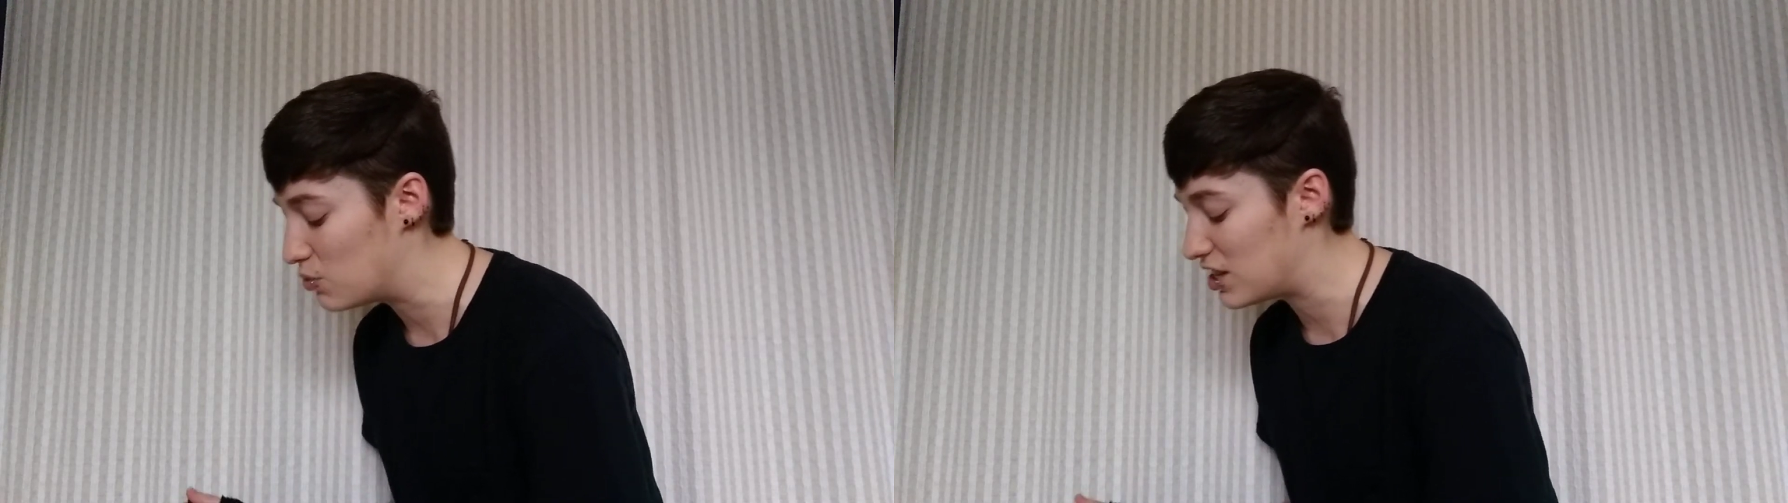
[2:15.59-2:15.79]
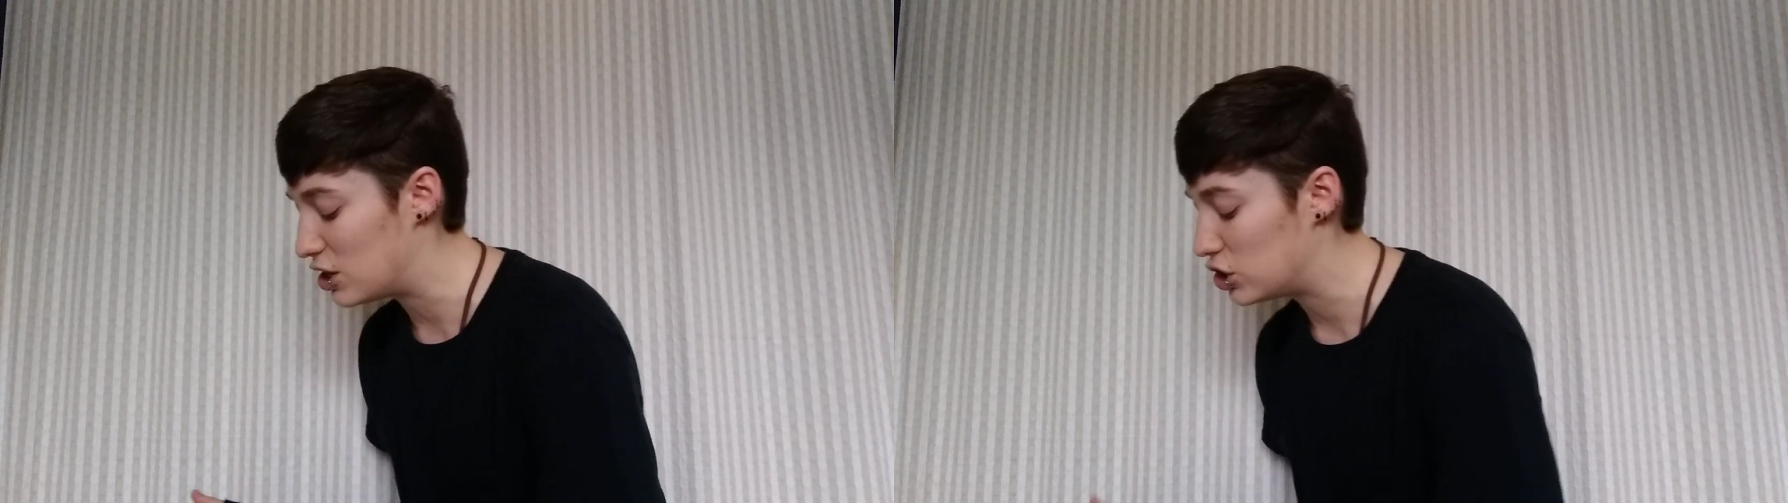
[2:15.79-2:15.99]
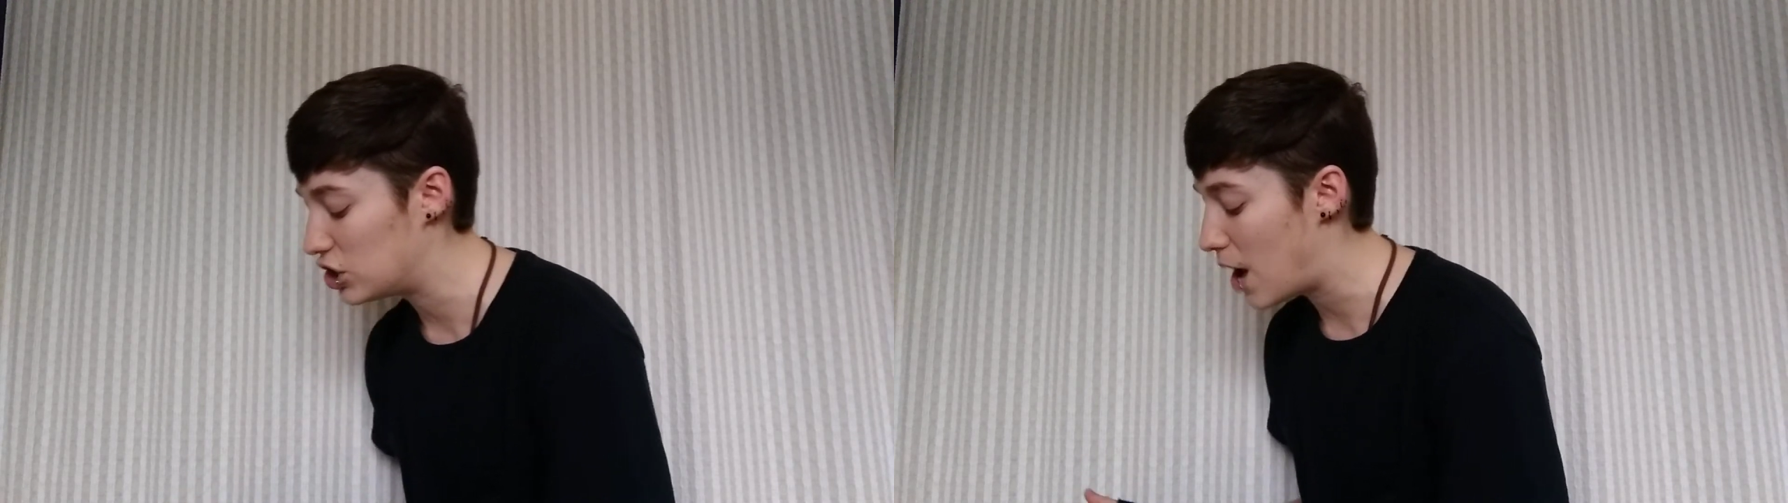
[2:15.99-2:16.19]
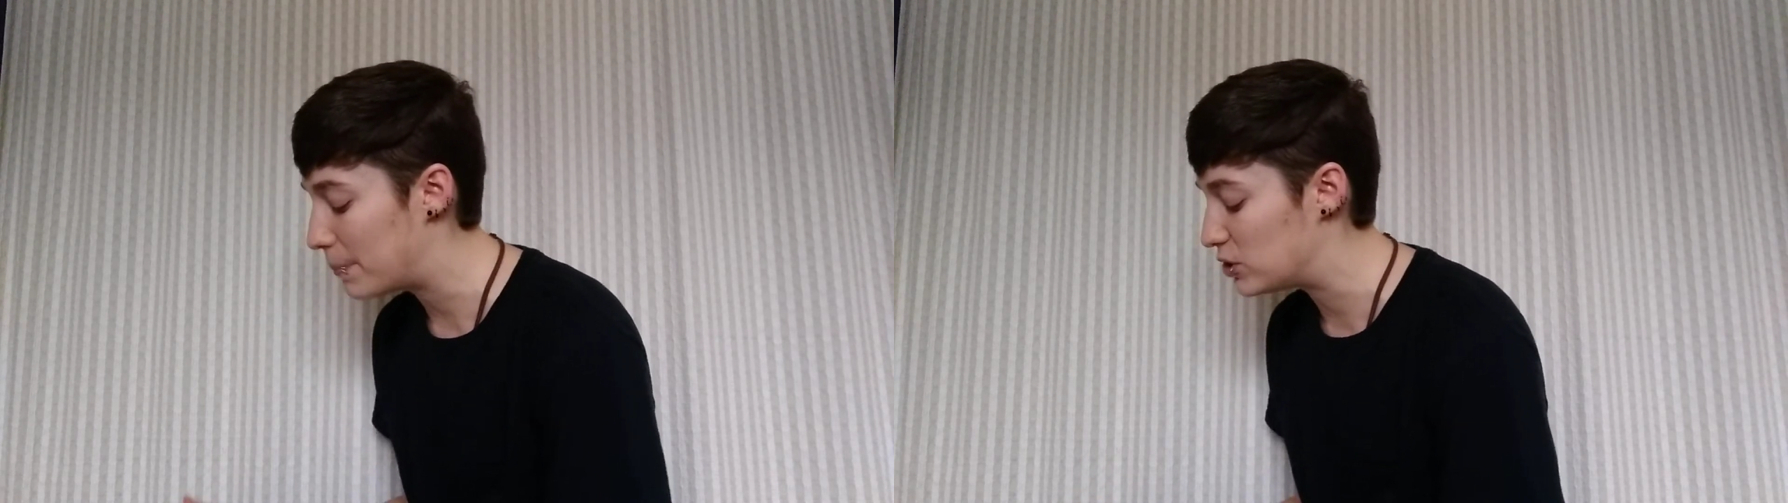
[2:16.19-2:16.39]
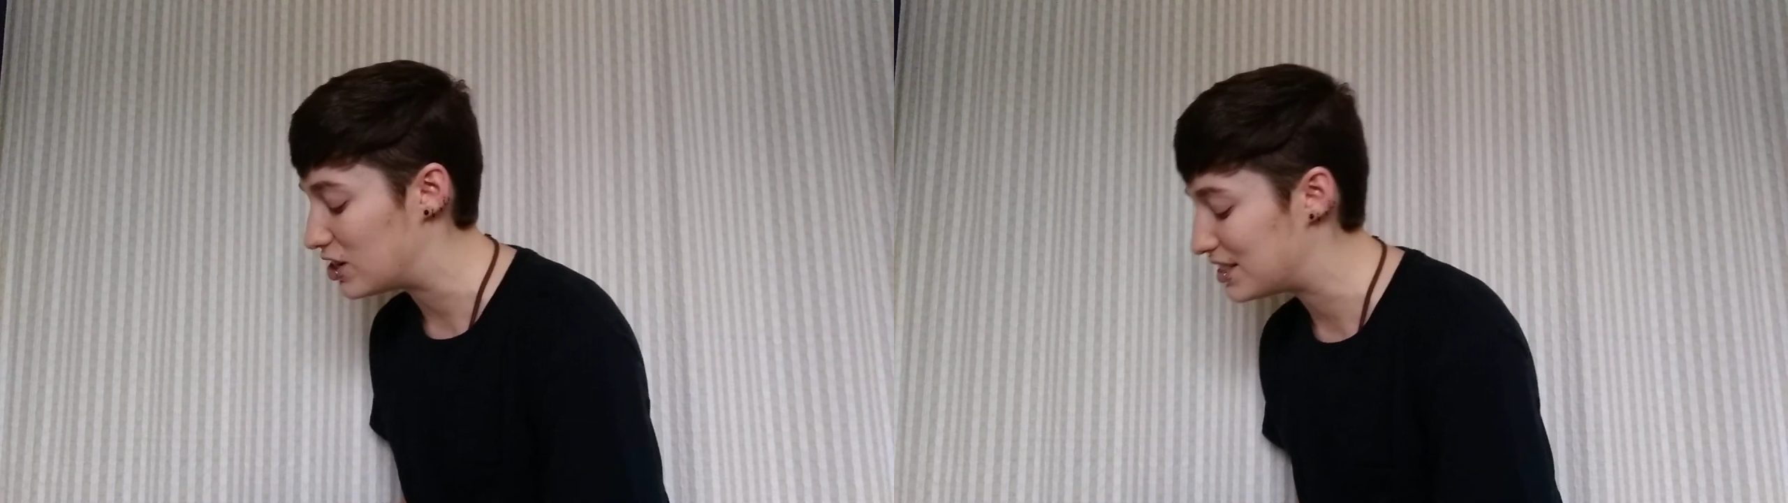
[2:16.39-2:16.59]
Was in the
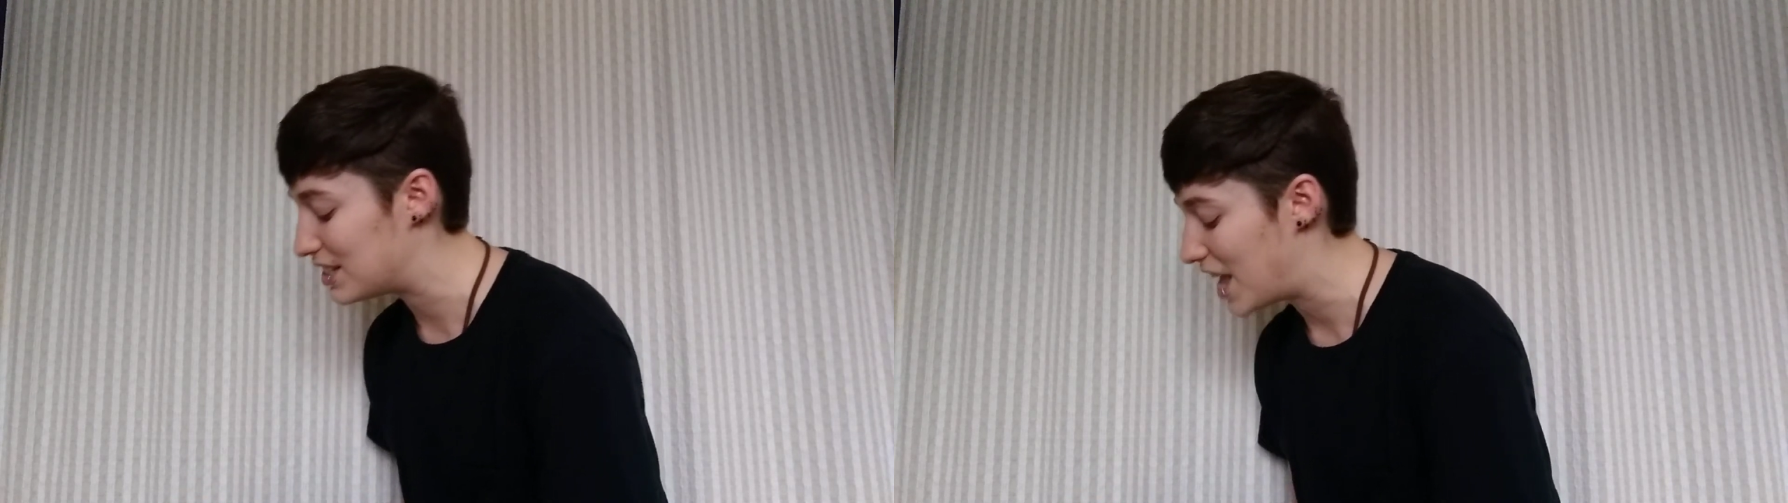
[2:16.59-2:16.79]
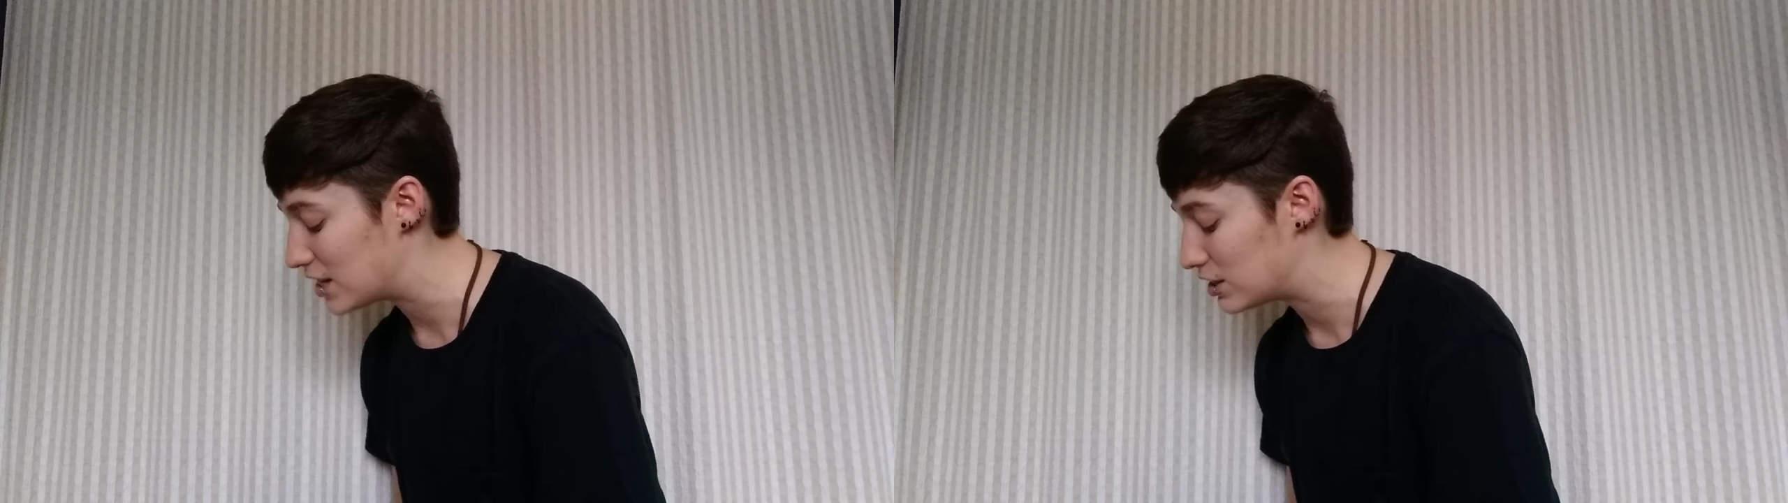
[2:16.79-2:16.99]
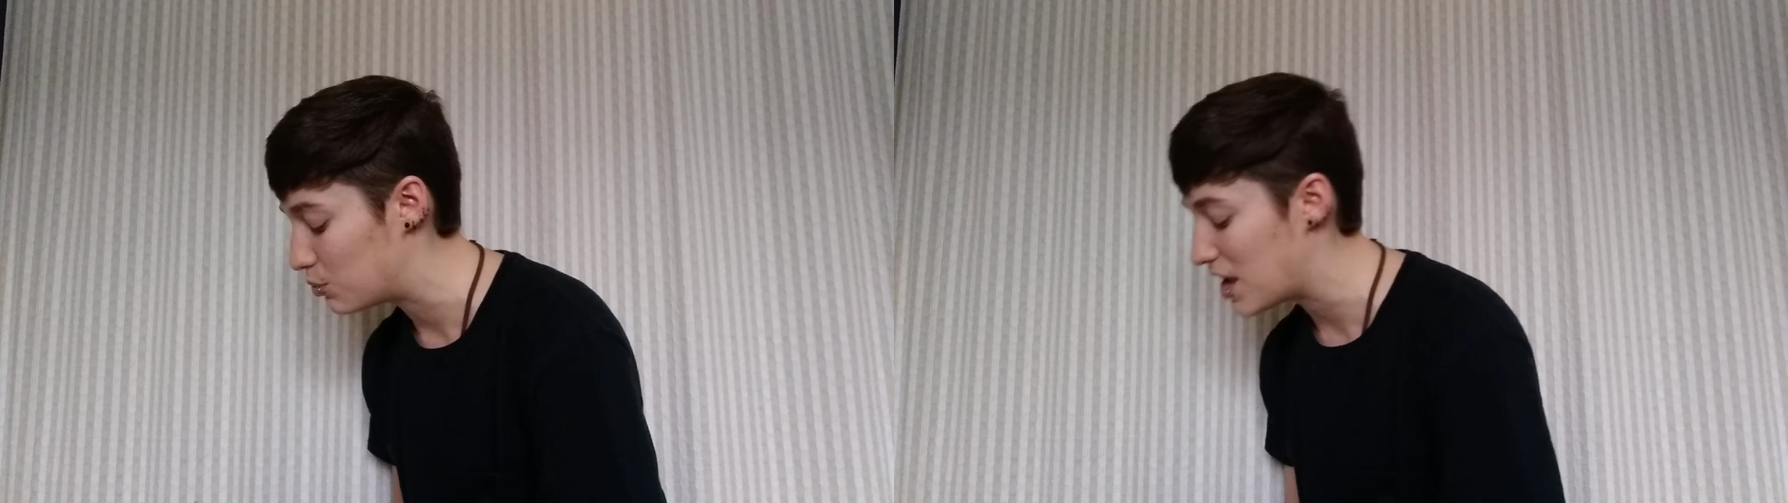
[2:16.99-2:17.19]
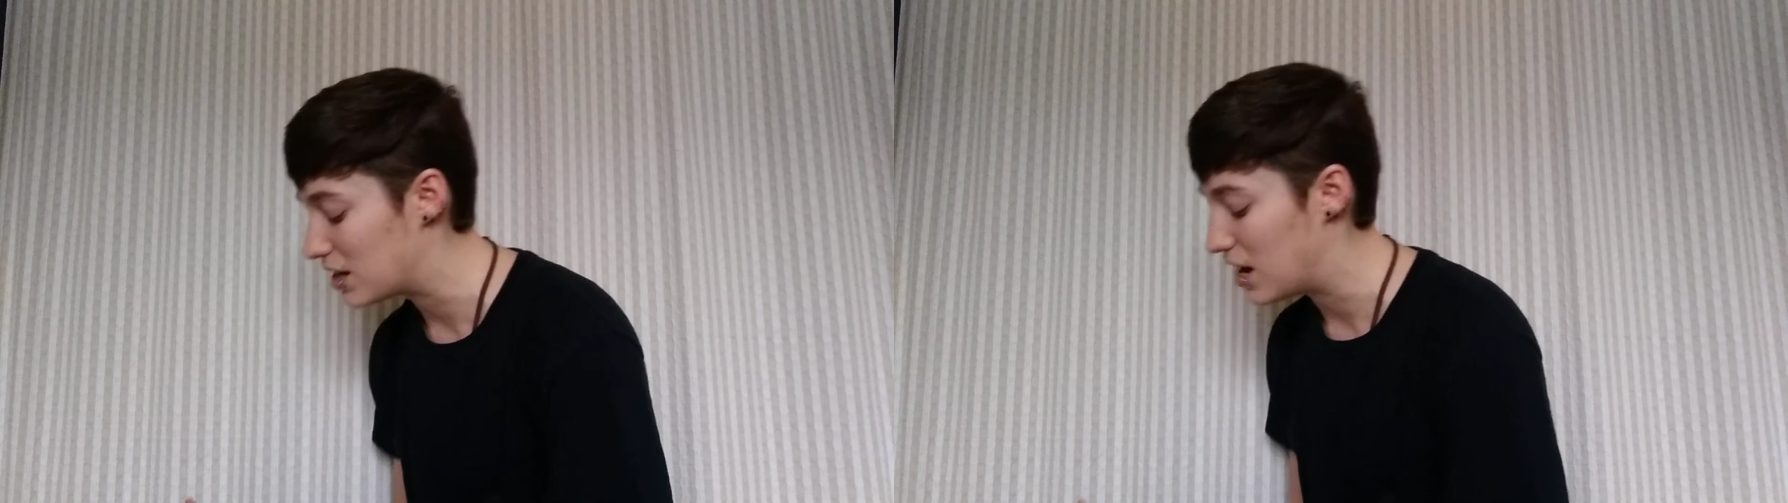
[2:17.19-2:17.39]
shop just last week.